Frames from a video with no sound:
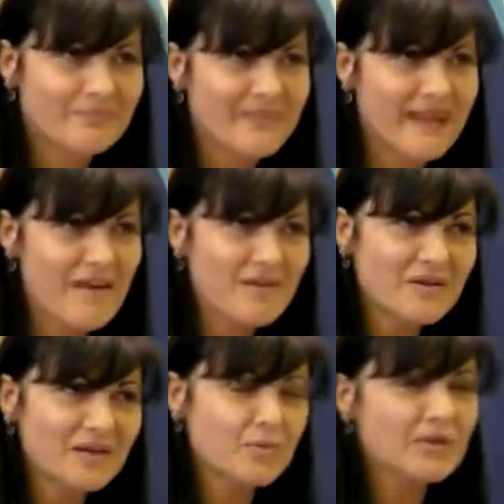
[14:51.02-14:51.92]
having
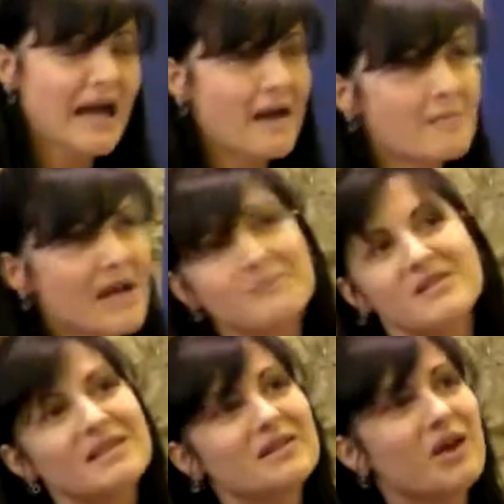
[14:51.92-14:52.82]
read the book, I'm
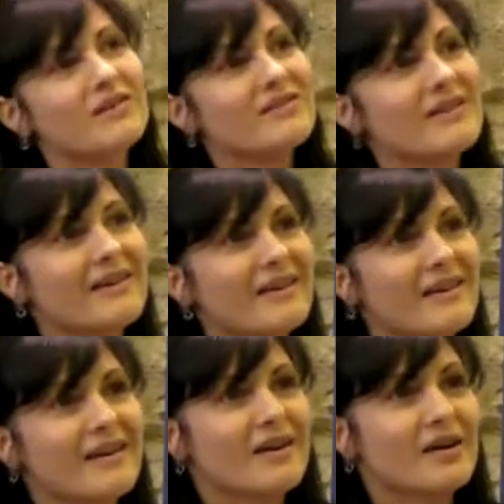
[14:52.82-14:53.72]
still not
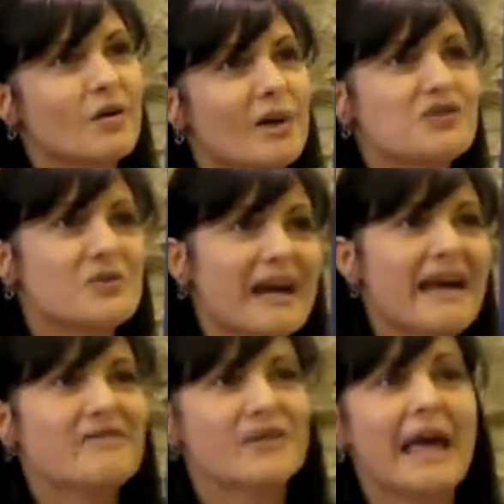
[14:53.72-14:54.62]
quite sure I
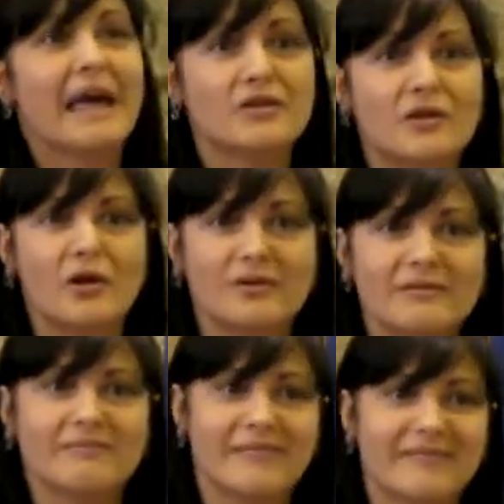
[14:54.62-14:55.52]
have the handle on
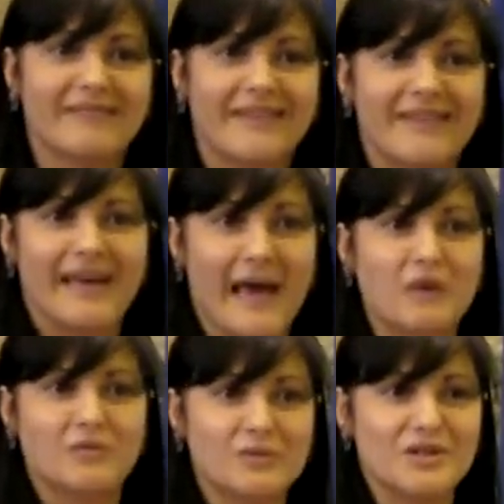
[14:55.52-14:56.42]
how
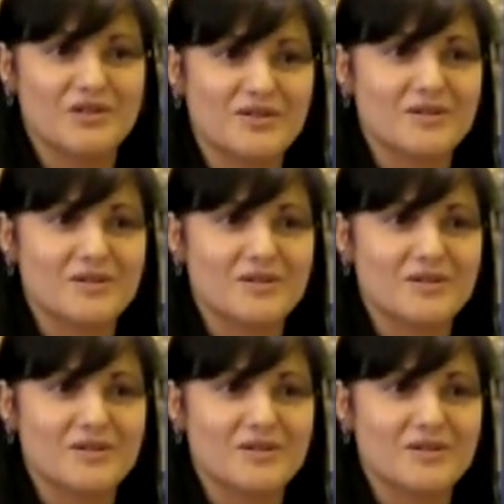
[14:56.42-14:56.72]
to reach this